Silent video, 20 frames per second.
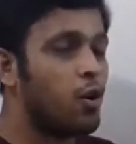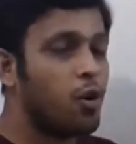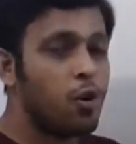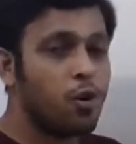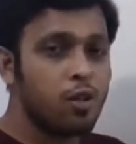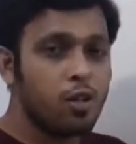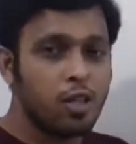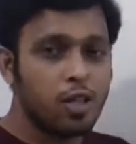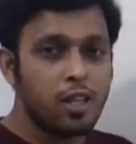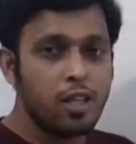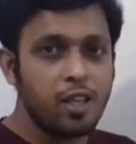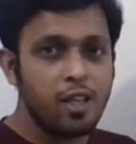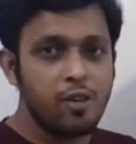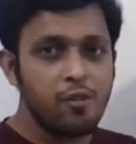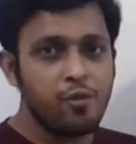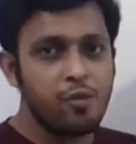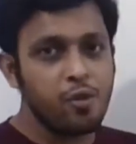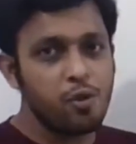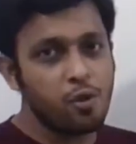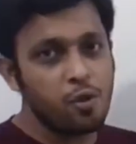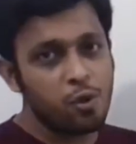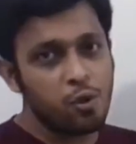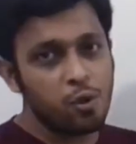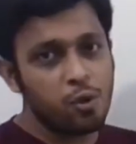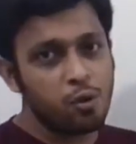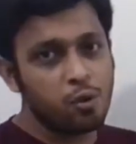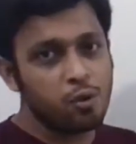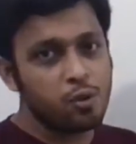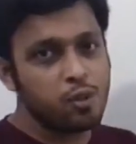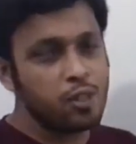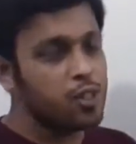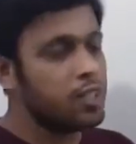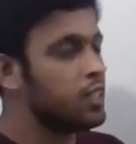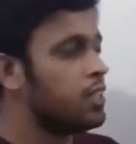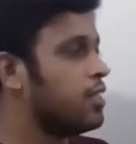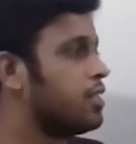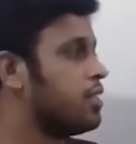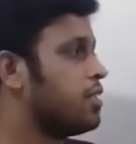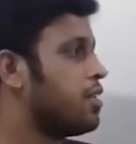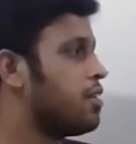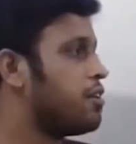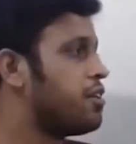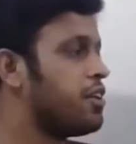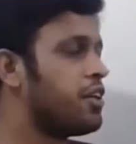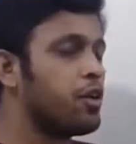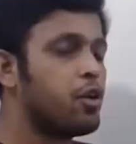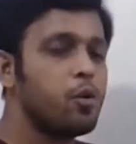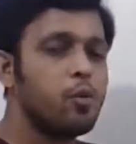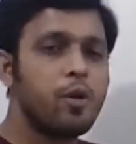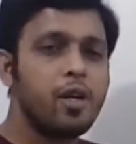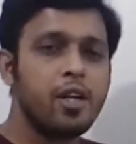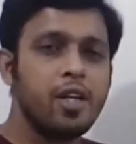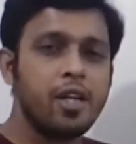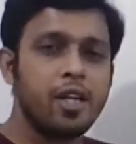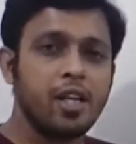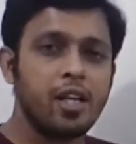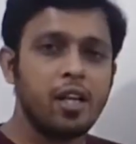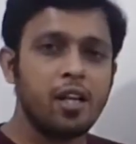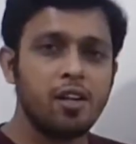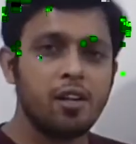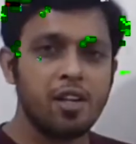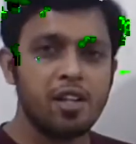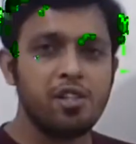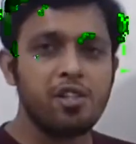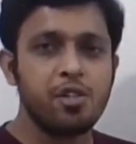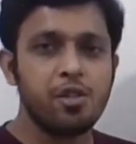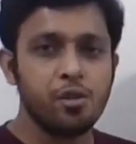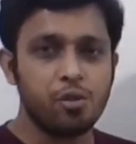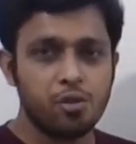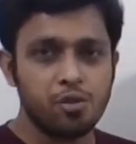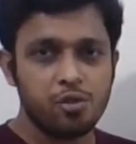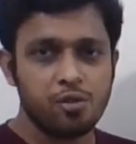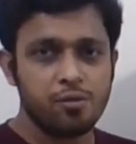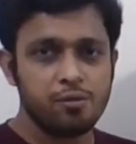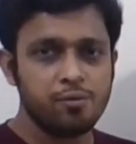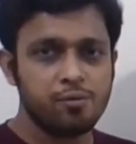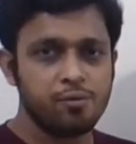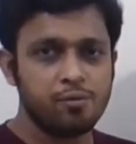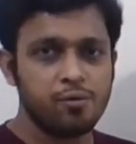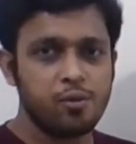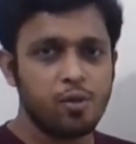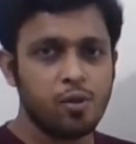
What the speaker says: only if you know the trigonometrical ratios.